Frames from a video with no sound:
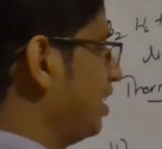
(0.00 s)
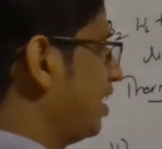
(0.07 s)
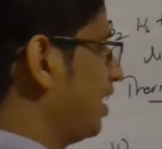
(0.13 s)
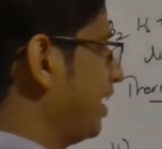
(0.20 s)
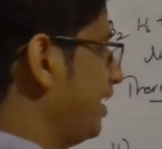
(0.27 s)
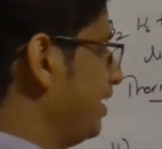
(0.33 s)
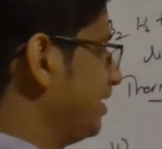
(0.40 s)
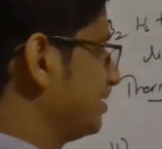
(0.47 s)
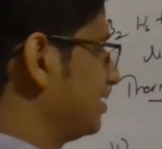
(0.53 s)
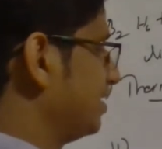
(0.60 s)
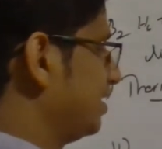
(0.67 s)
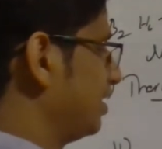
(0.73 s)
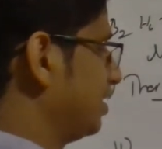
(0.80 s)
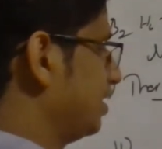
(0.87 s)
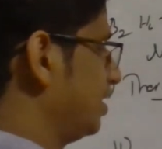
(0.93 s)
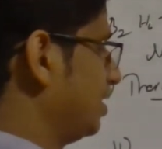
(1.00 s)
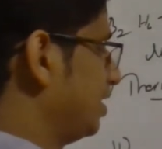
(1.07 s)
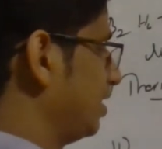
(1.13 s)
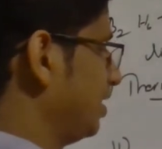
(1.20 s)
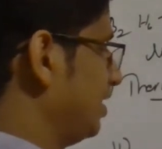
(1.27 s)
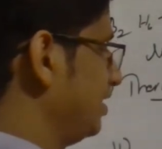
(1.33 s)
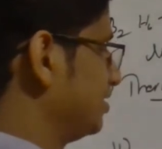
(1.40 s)
Hydrogen
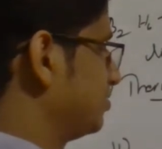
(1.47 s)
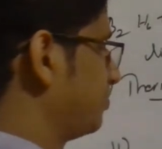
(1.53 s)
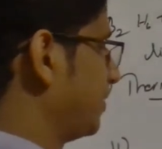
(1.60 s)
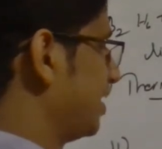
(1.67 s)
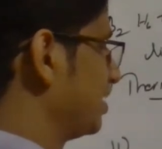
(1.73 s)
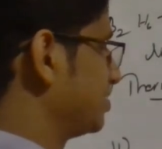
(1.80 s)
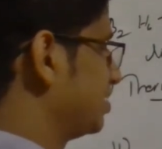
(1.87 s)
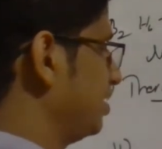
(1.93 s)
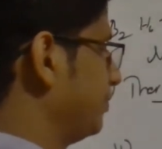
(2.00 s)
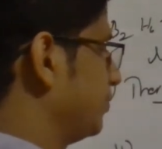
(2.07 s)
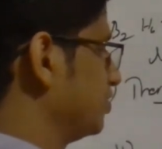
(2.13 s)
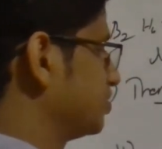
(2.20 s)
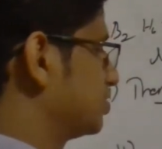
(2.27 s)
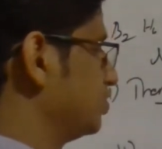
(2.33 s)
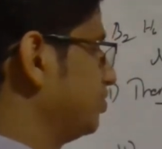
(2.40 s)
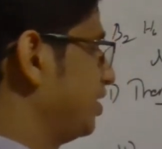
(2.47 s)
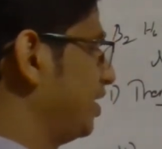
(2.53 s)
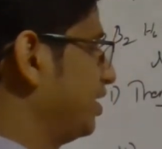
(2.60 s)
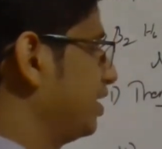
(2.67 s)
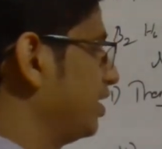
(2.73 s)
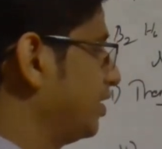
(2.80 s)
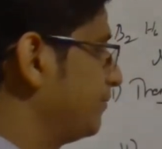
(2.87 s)
is partially positive
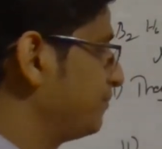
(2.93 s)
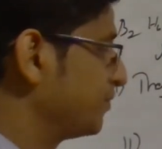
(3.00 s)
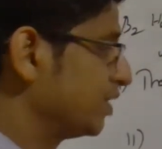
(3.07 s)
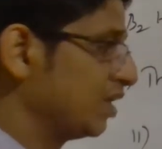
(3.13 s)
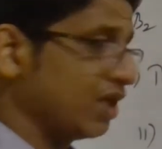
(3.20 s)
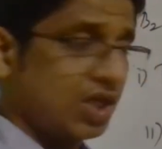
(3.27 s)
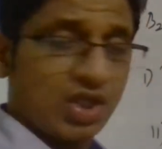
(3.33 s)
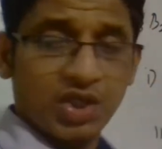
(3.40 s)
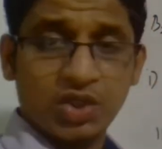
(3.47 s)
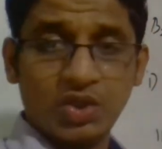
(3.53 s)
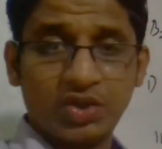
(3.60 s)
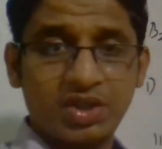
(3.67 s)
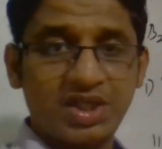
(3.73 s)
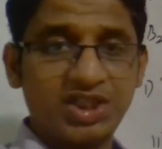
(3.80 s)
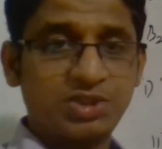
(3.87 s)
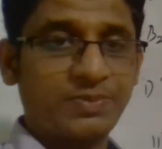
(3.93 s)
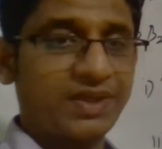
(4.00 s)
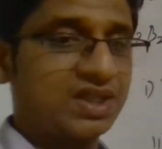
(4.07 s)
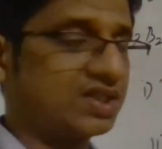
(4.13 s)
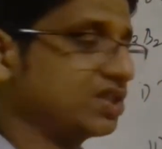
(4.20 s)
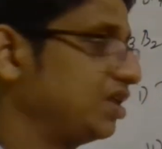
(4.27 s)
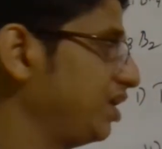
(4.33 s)
and chlorine is
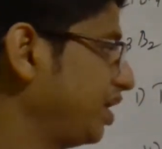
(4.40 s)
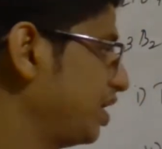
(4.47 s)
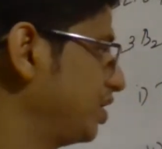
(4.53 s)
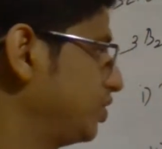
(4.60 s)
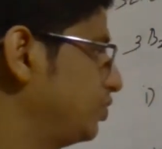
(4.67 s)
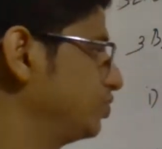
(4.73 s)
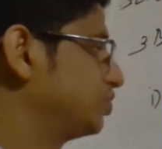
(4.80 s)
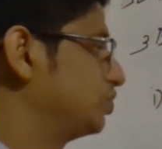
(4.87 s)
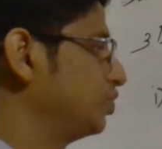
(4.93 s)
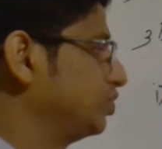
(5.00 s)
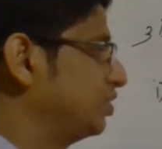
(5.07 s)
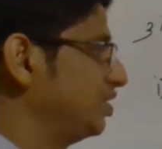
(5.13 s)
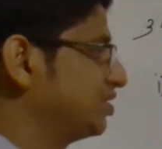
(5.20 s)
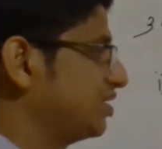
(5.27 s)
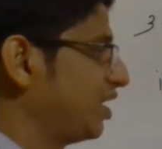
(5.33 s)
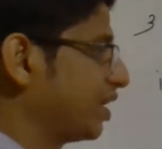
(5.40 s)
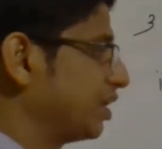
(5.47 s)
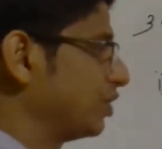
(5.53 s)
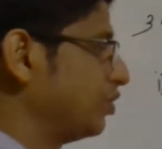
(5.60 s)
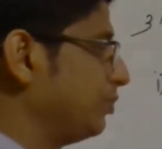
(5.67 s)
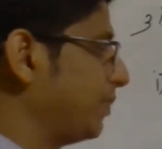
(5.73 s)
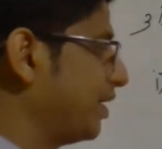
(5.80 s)
partially negative. So this
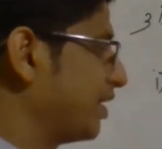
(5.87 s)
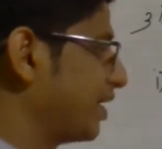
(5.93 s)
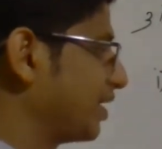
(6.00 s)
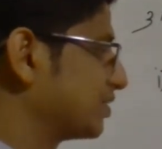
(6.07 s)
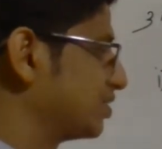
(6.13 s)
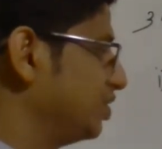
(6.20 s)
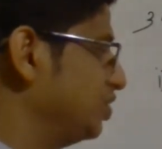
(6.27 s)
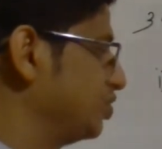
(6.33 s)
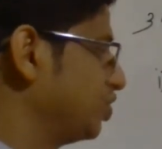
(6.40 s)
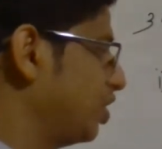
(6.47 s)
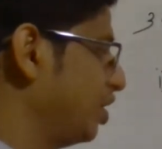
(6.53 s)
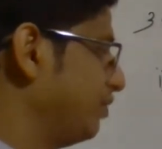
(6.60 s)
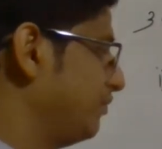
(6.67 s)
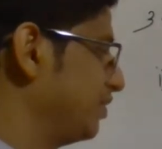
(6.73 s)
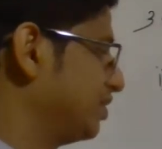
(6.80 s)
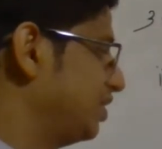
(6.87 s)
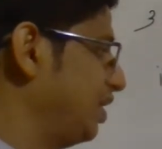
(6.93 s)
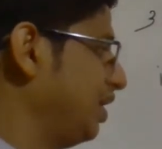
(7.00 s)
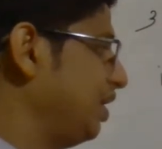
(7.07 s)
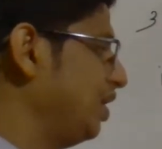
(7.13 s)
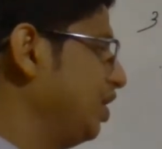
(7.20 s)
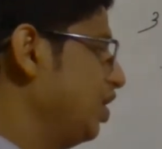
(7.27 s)
negative part actually joined with
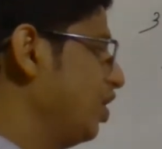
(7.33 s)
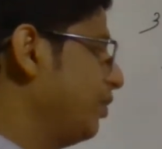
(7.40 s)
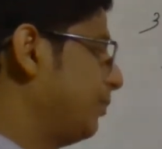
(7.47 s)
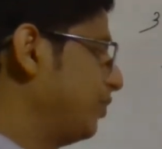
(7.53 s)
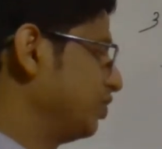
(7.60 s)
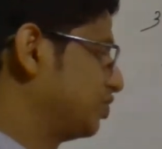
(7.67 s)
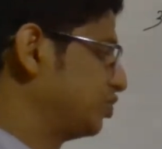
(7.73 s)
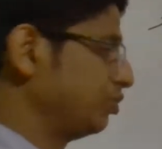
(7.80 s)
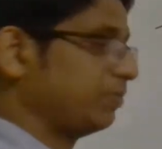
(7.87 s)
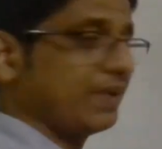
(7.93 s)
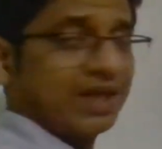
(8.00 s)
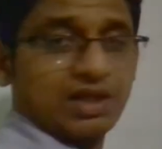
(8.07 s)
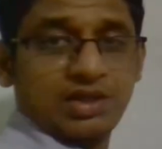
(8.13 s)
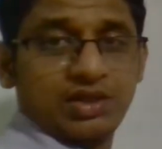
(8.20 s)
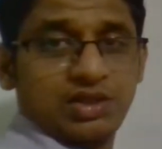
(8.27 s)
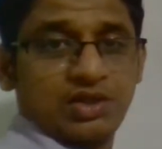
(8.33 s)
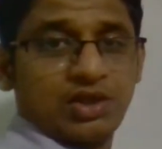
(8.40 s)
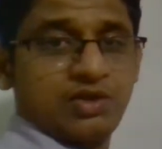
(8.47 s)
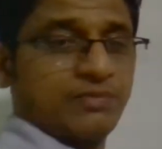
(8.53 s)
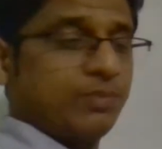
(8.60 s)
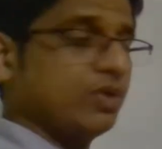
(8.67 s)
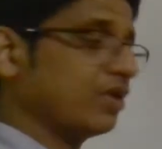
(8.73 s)
the positive part
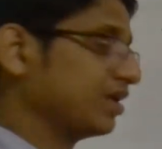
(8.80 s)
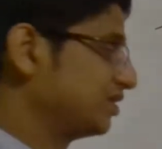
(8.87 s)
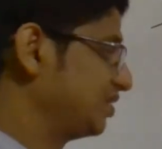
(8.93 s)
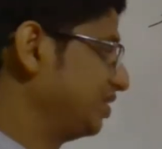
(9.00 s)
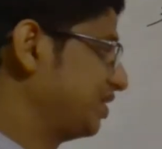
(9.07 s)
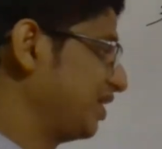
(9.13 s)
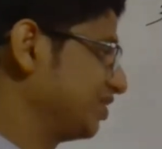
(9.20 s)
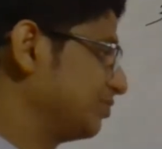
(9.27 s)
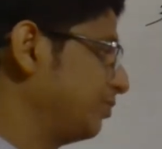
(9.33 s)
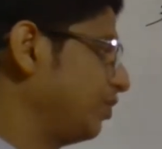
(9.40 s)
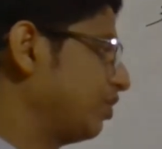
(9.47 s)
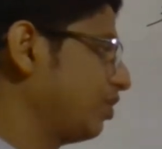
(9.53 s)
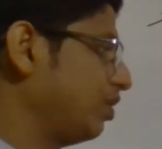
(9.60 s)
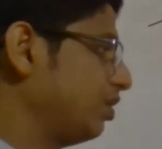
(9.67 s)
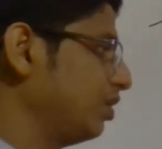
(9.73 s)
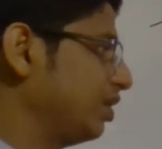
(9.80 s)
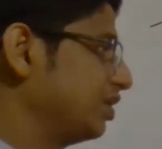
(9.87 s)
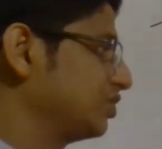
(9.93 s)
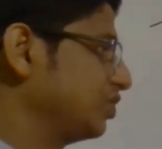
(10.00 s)
of Borazine, that's boron.